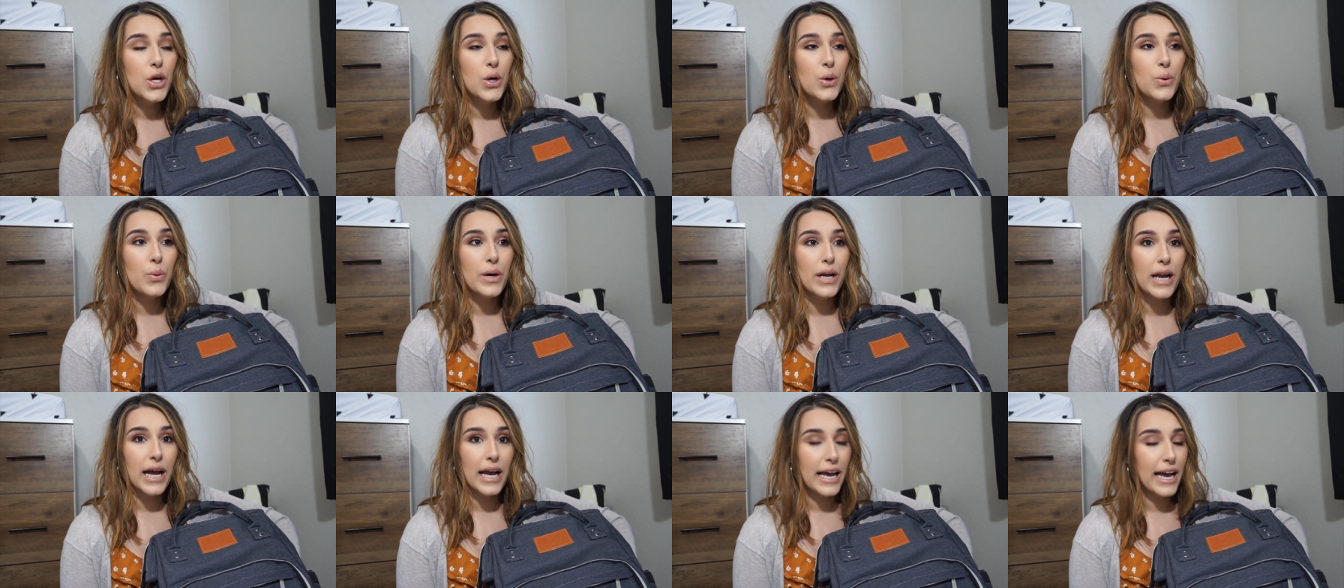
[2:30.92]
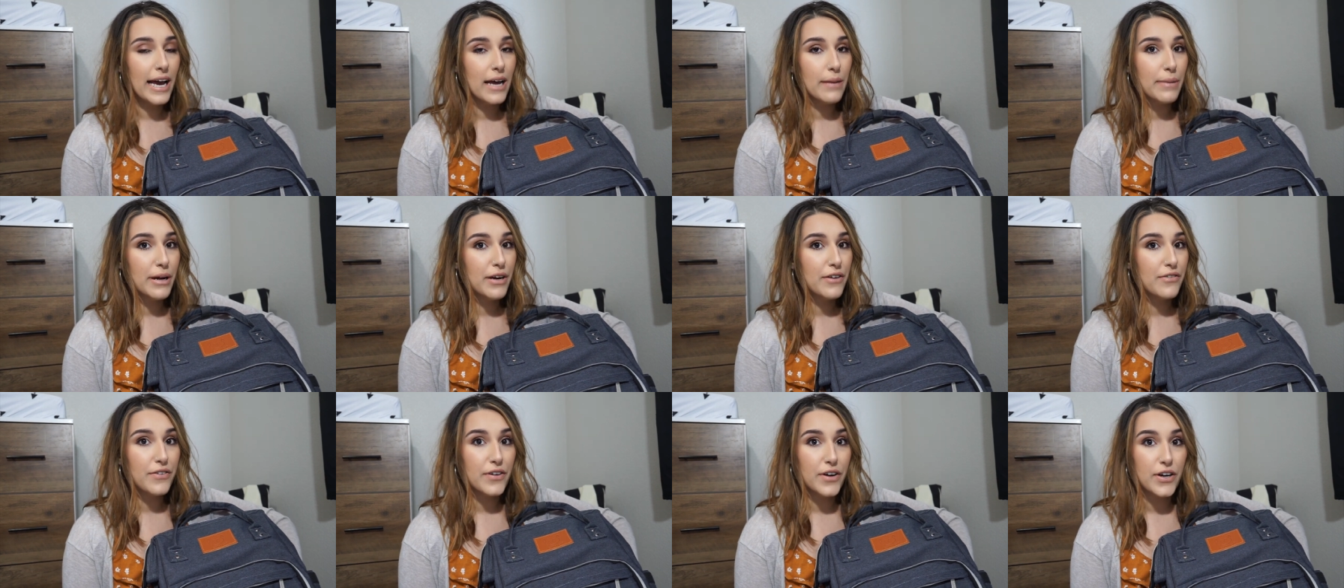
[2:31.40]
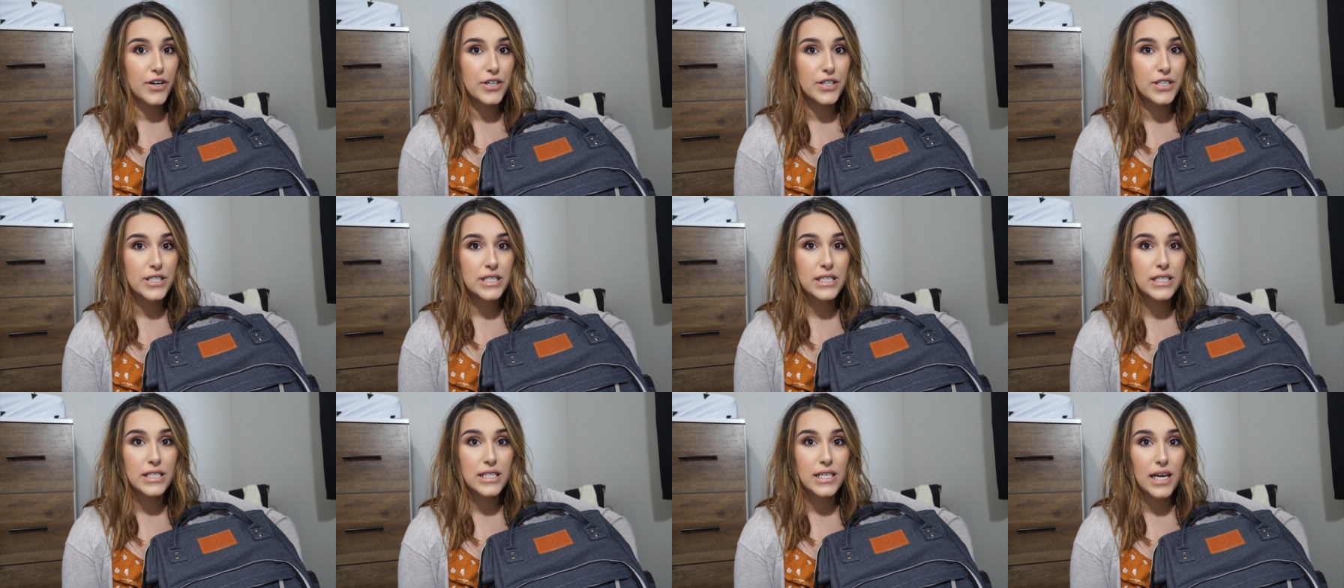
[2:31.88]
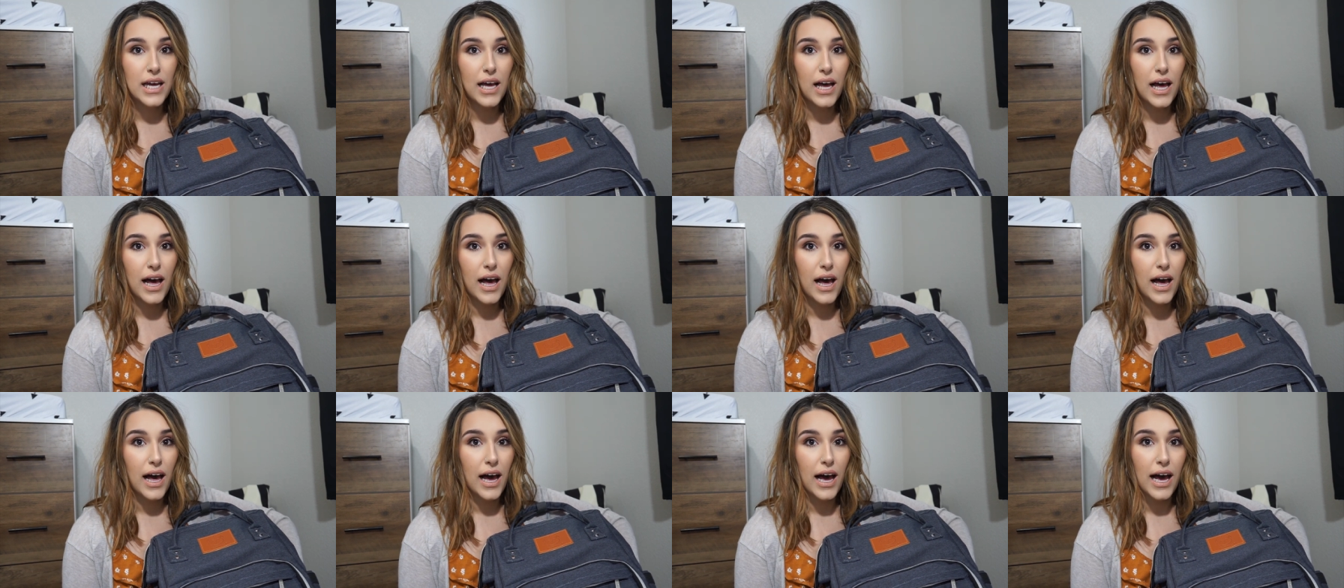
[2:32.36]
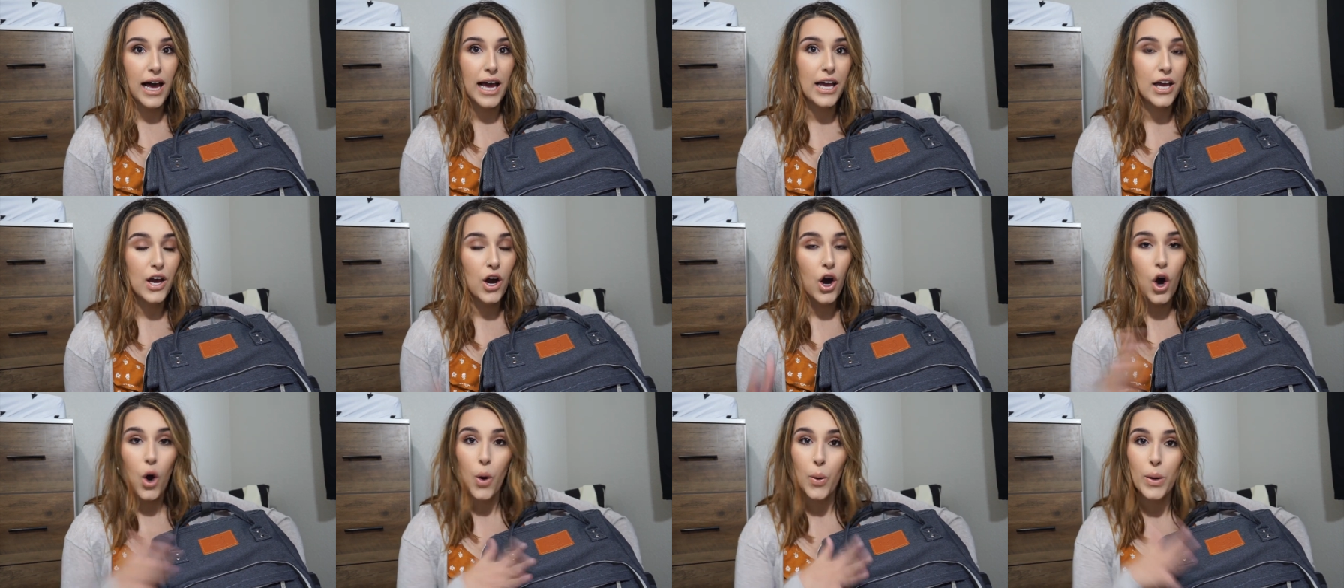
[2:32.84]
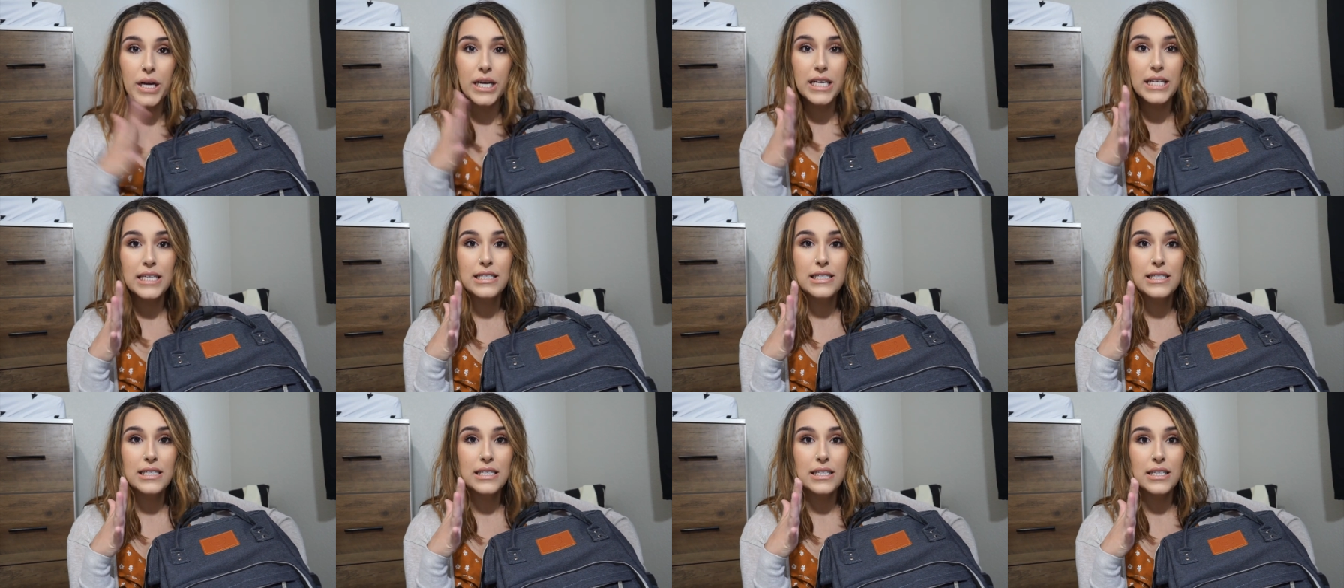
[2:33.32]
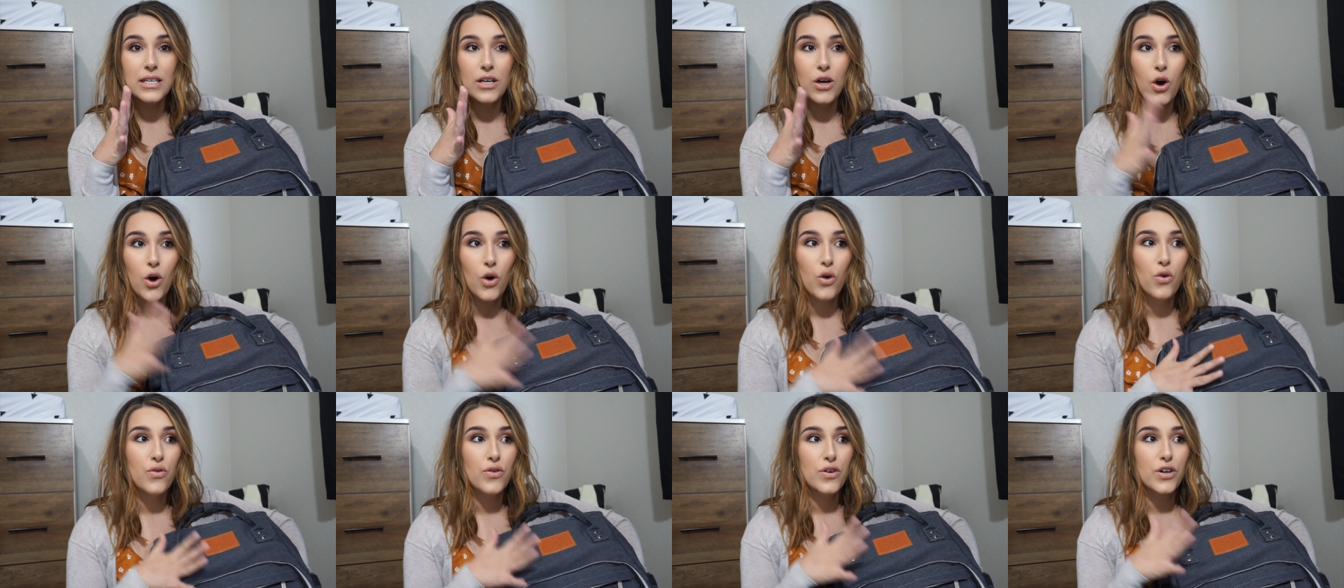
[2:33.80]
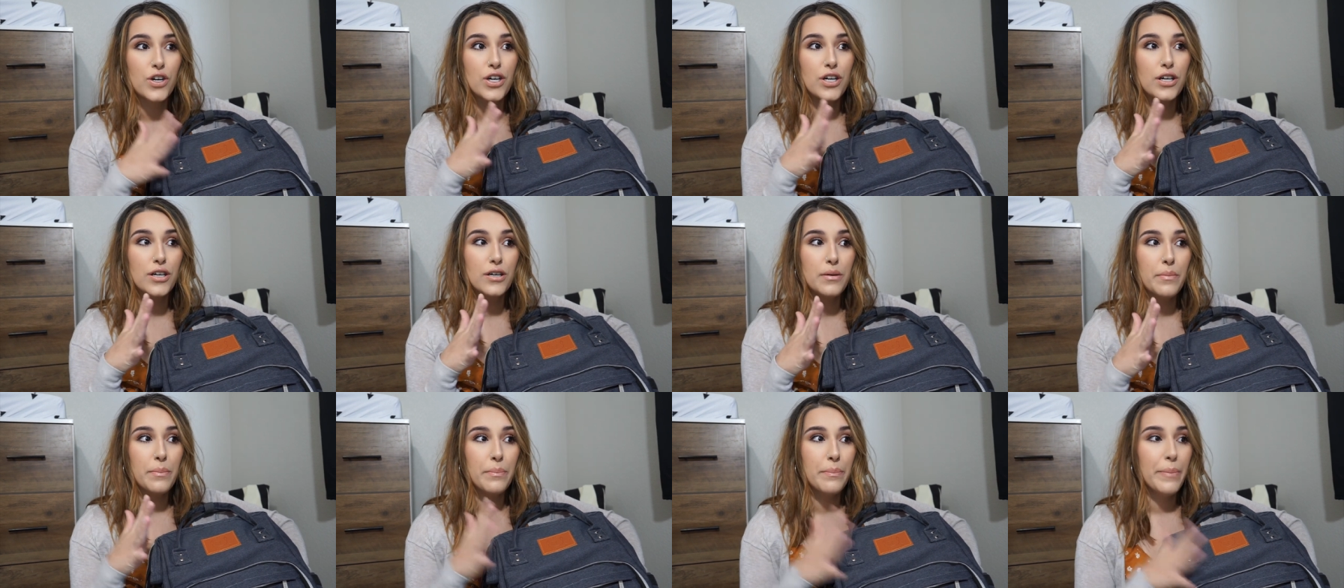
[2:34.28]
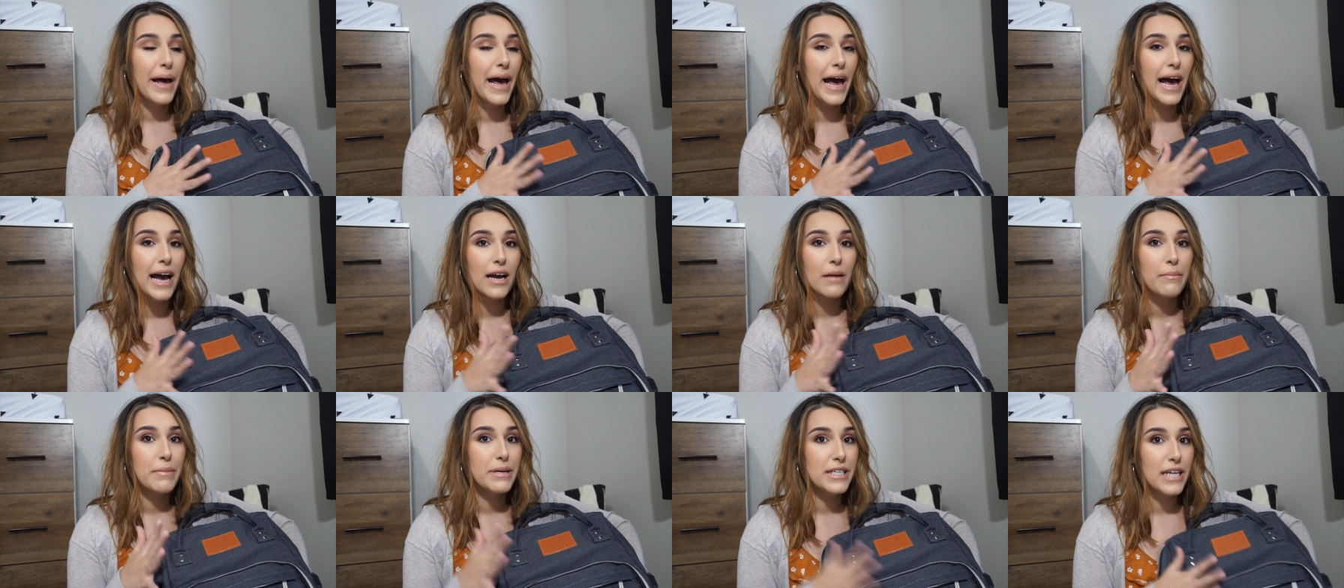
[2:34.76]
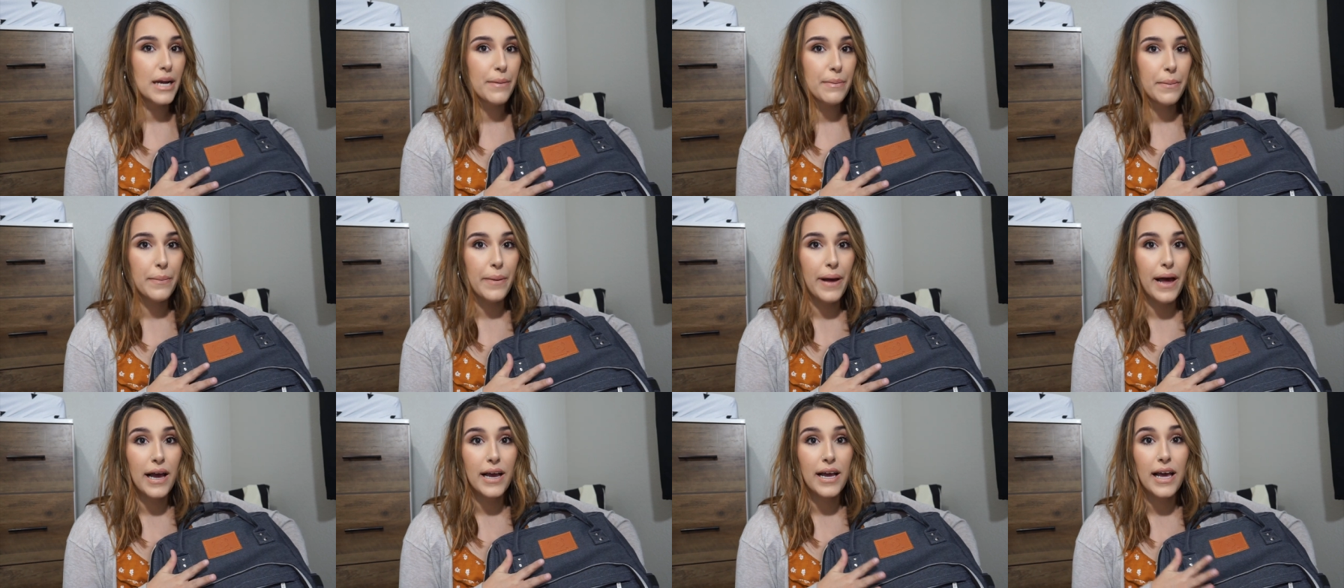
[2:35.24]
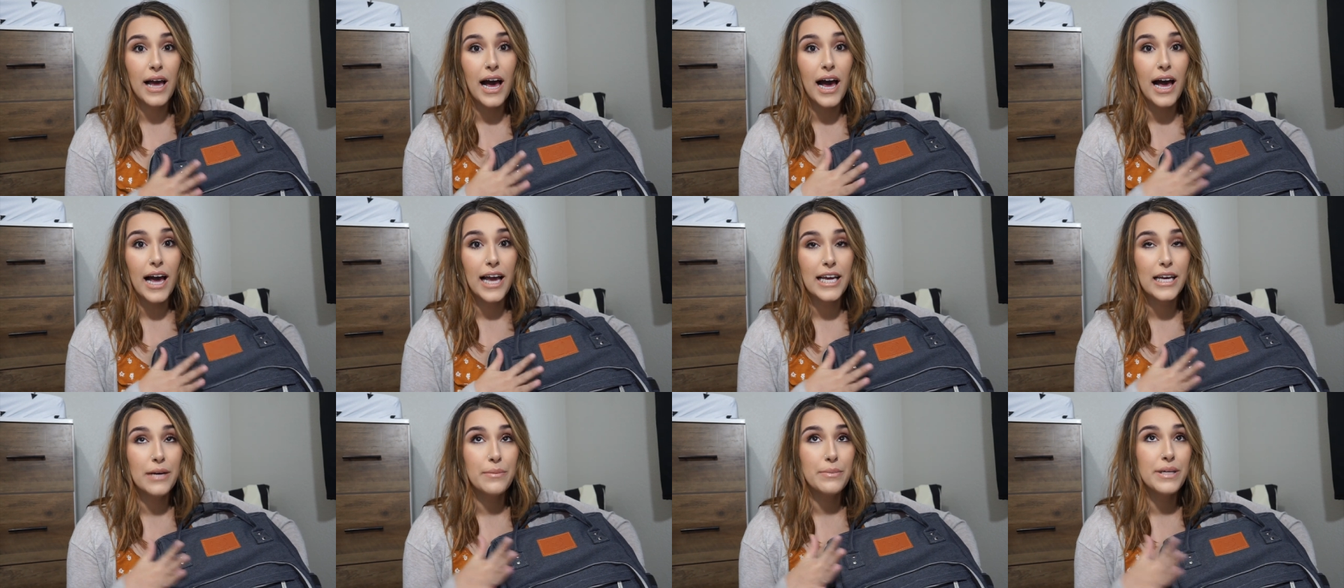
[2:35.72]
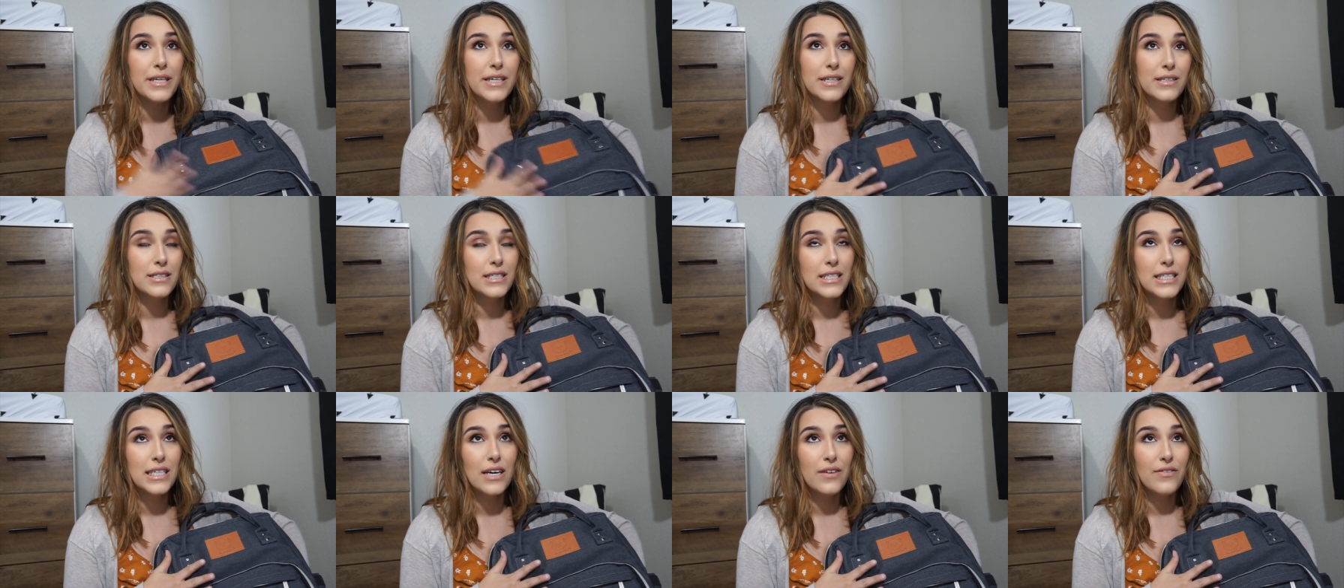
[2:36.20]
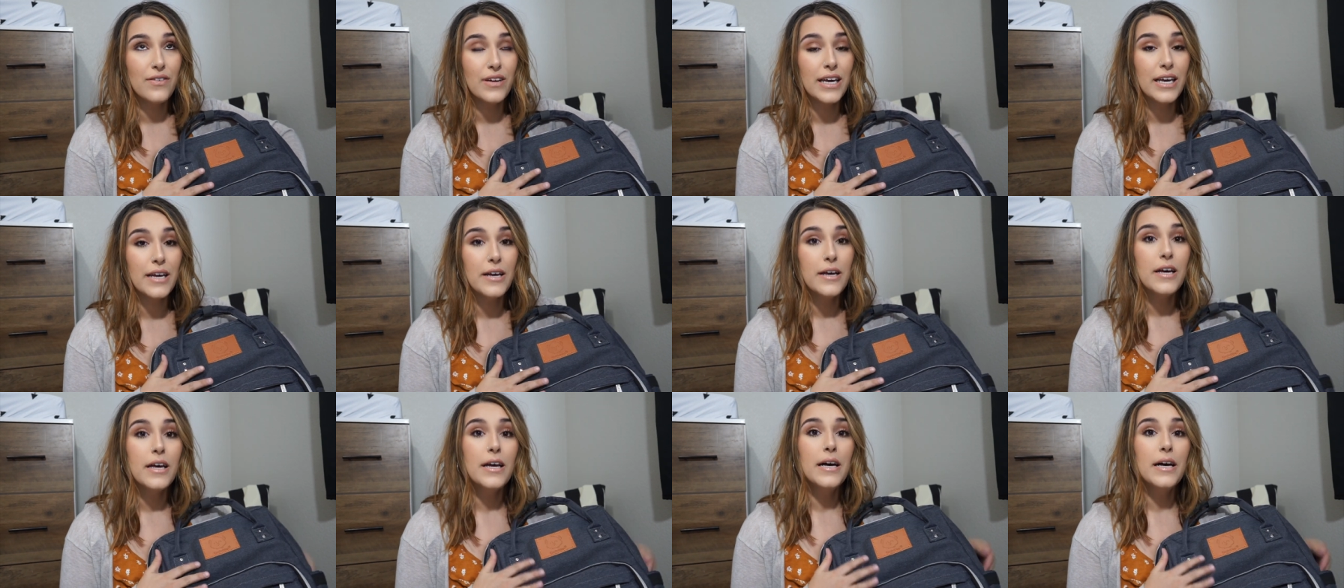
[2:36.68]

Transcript: when I had my first, I always overpack my diaper bag. I am guilty of it.